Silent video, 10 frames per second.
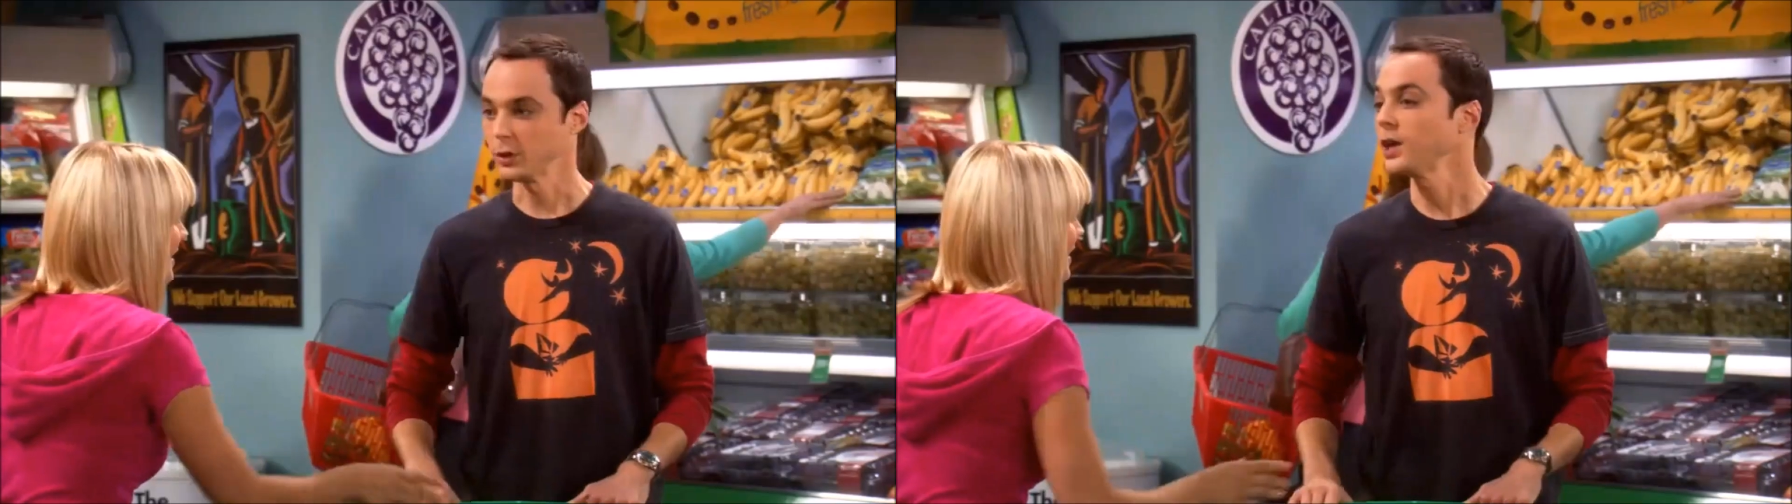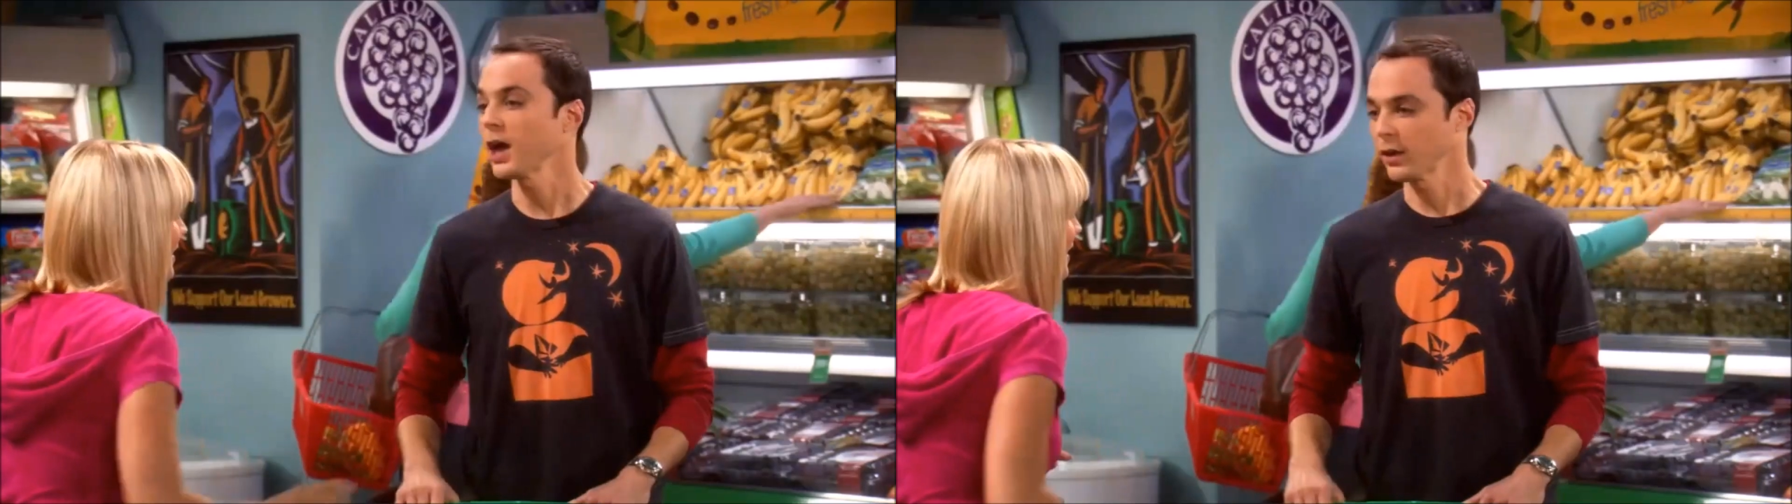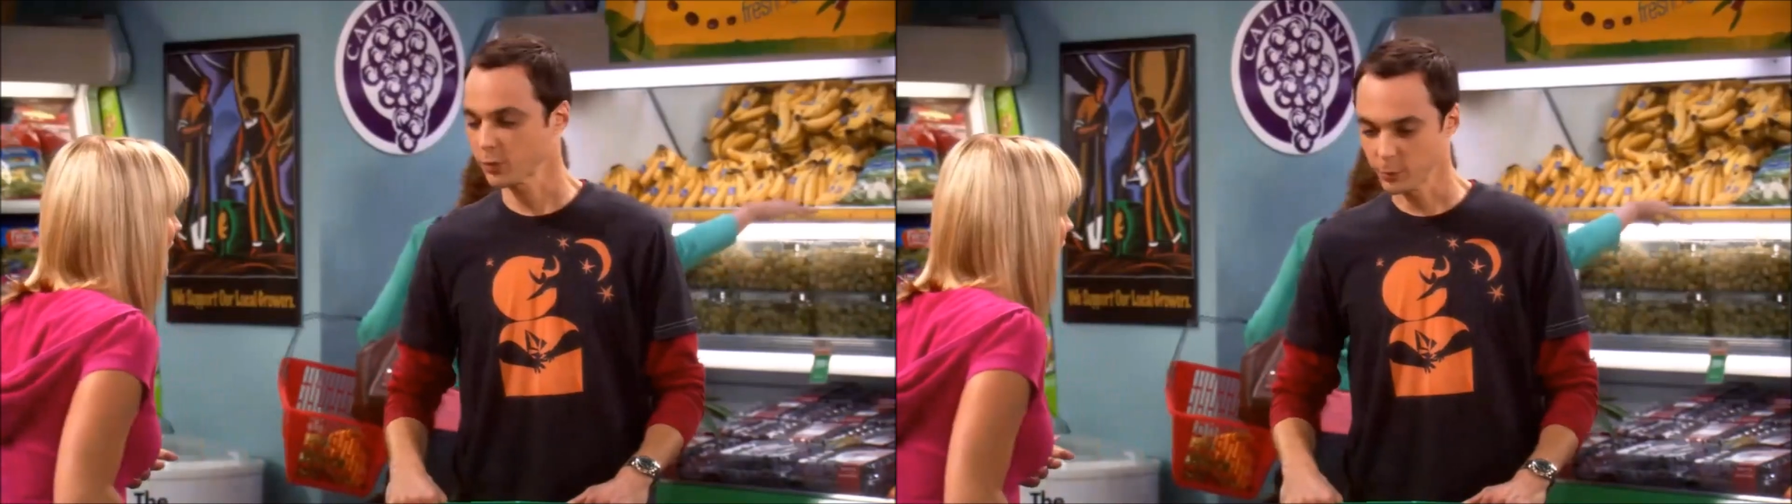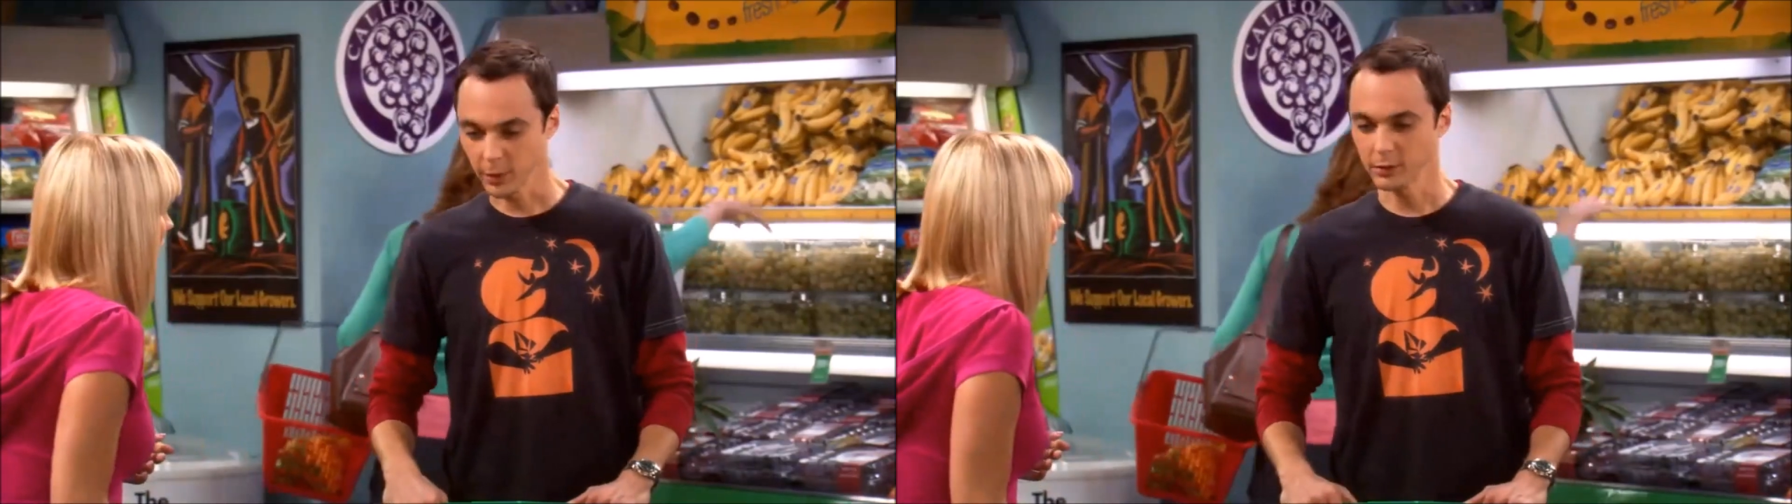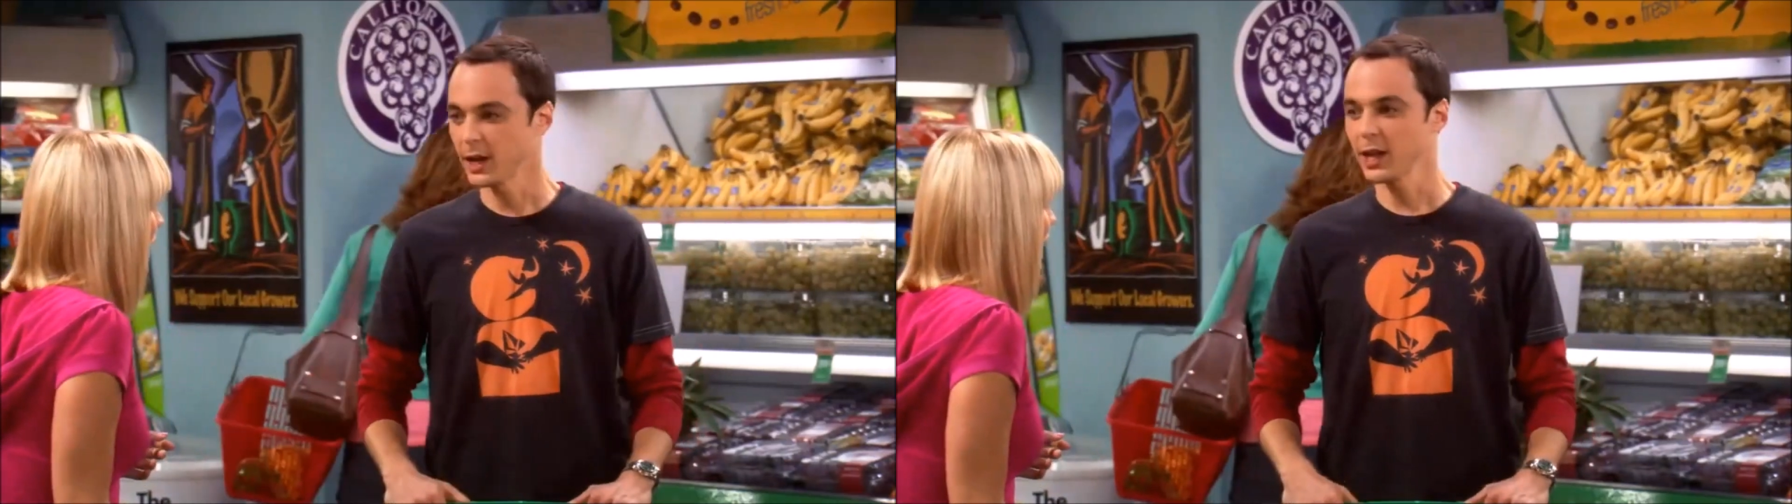Yes,
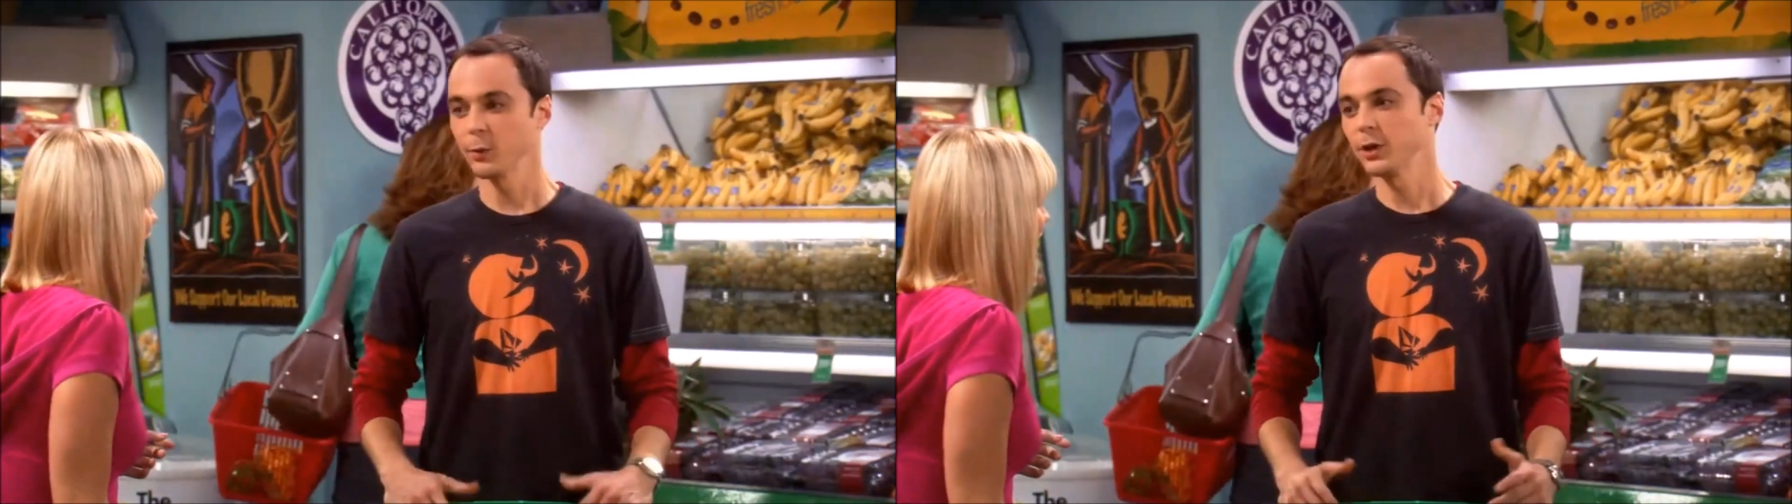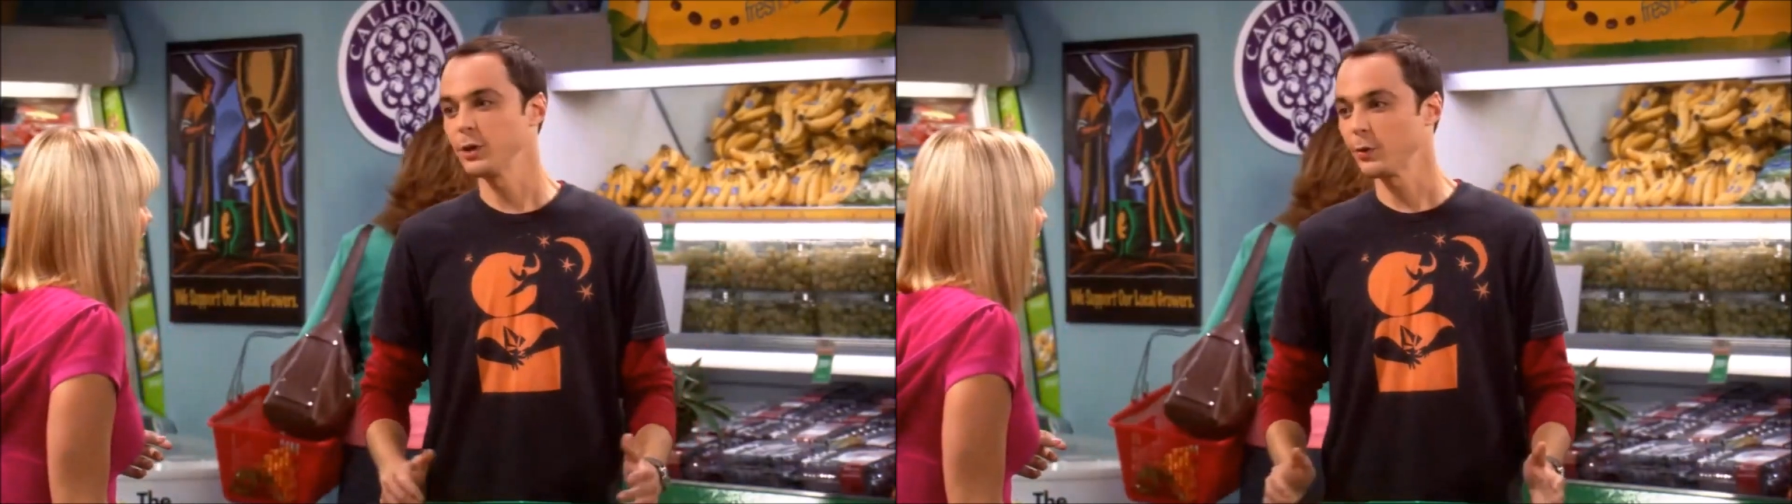but anyone who